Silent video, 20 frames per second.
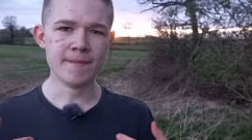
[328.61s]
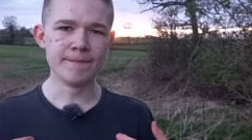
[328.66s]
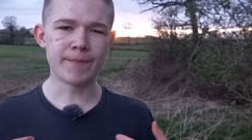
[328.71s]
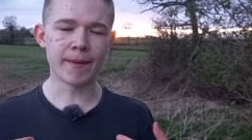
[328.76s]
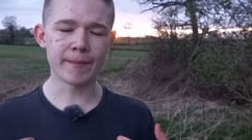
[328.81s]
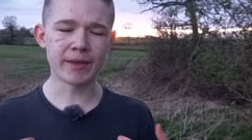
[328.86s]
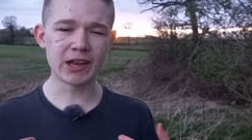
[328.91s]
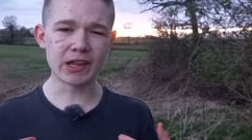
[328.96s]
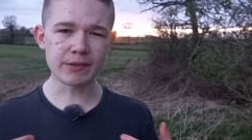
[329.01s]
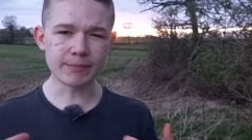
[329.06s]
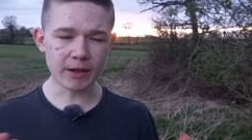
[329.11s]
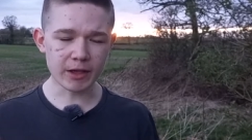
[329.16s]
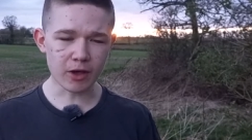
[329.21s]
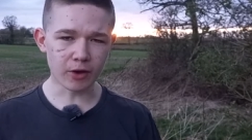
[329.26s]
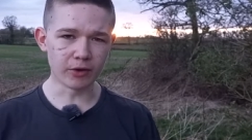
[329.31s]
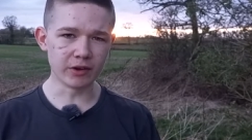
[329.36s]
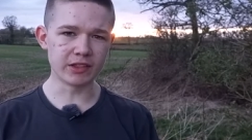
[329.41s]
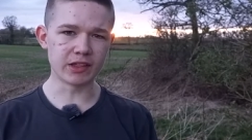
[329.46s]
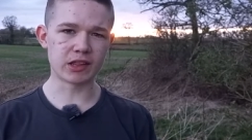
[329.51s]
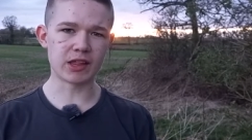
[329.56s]
But I mean, it's my
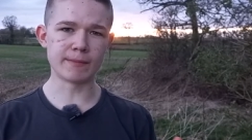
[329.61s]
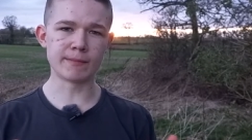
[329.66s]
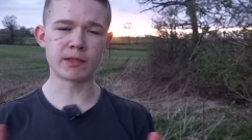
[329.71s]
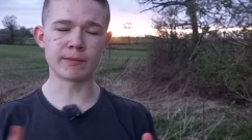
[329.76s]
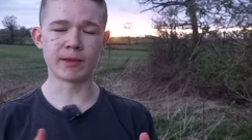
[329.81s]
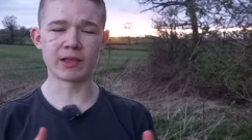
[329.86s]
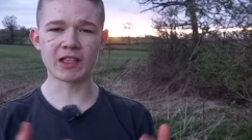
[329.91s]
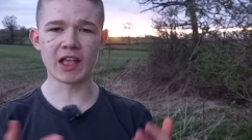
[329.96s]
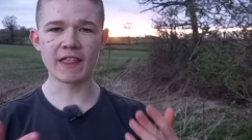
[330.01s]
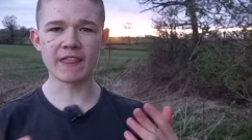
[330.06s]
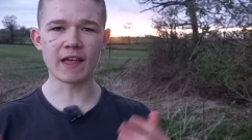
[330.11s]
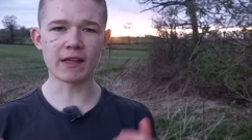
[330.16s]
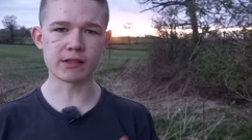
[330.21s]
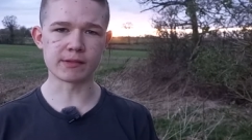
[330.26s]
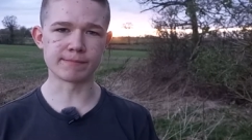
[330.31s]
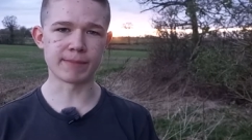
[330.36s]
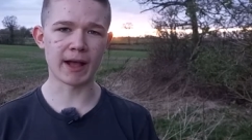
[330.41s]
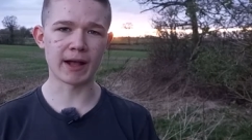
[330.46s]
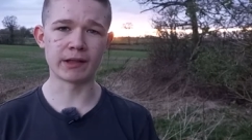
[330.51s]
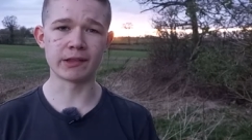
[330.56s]
goal in December to make ten
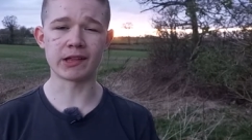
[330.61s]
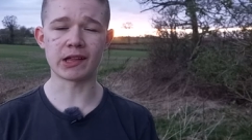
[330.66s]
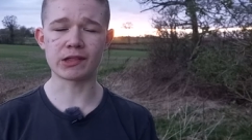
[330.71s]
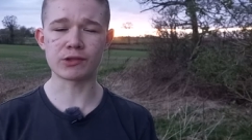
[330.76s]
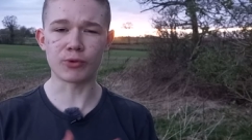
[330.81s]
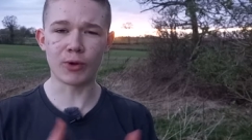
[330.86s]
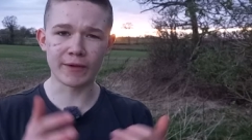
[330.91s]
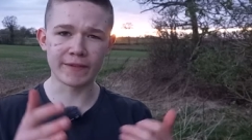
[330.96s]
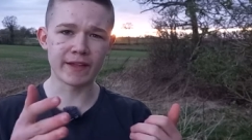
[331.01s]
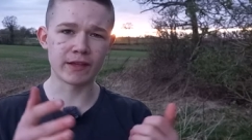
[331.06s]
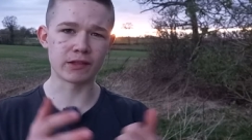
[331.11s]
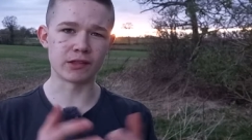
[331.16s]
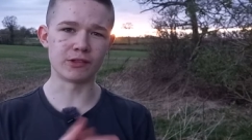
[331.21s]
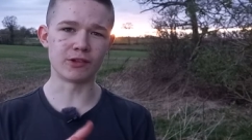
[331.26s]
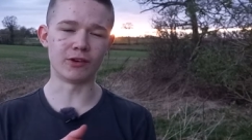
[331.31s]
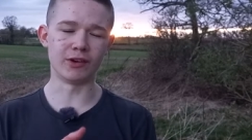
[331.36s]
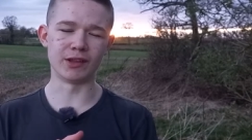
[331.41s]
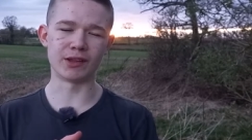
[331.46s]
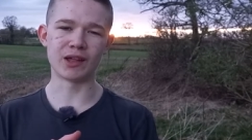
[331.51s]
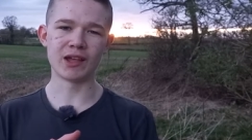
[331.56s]
thousand pounds. That's twelve thousand
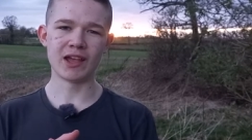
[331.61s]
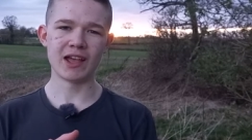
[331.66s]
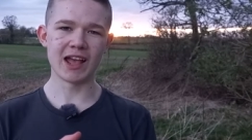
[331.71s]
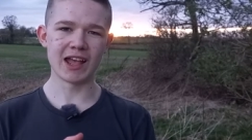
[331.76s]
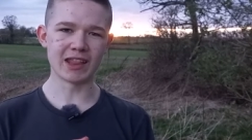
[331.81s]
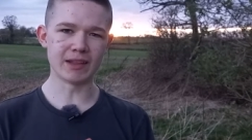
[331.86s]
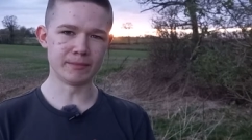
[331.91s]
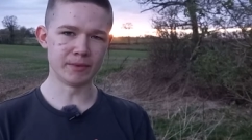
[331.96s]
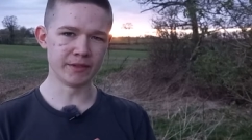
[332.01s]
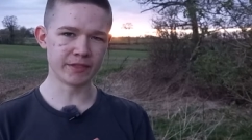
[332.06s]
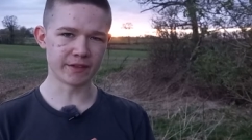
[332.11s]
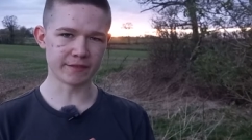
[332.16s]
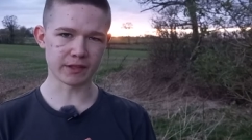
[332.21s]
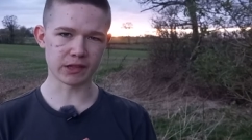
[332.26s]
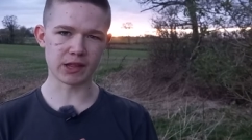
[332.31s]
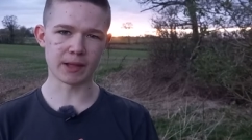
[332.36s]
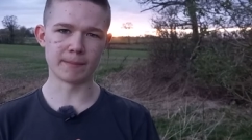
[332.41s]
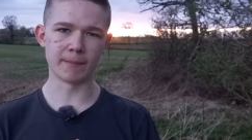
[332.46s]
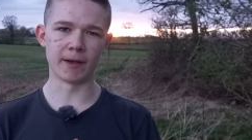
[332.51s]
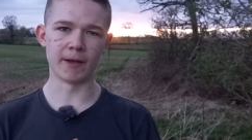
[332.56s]
dollars in the month of
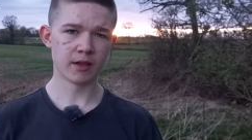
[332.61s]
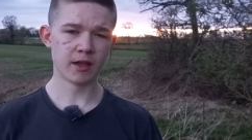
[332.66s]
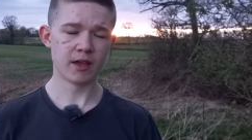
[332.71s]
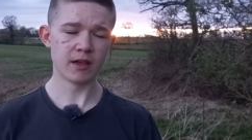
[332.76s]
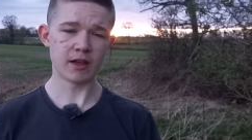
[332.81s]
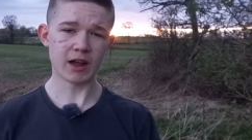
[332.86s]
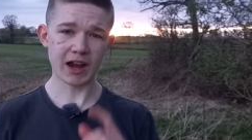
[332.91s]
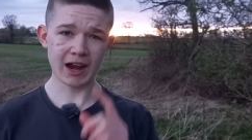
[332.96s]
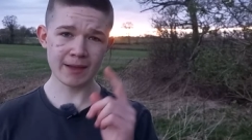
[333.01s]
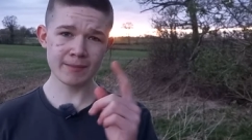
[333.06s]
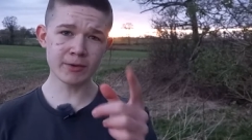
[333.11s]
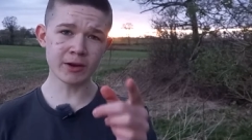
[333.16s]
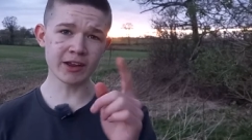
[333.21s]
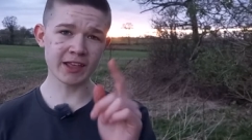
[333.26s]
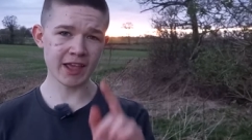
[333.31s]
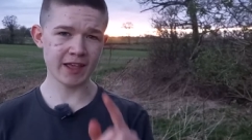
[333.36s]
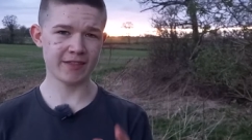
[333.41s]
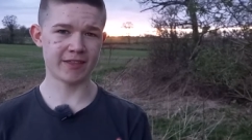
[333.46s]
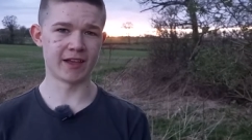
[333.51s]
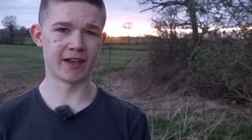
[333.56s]
December. And I'm going to
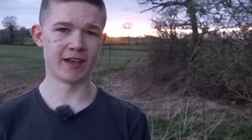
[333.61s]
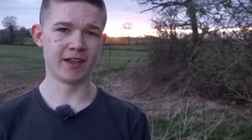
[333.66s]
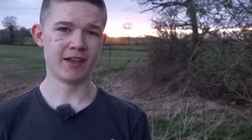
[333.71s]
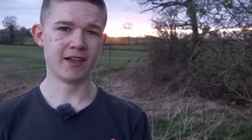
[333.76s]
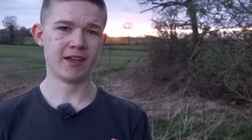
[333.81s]
get there.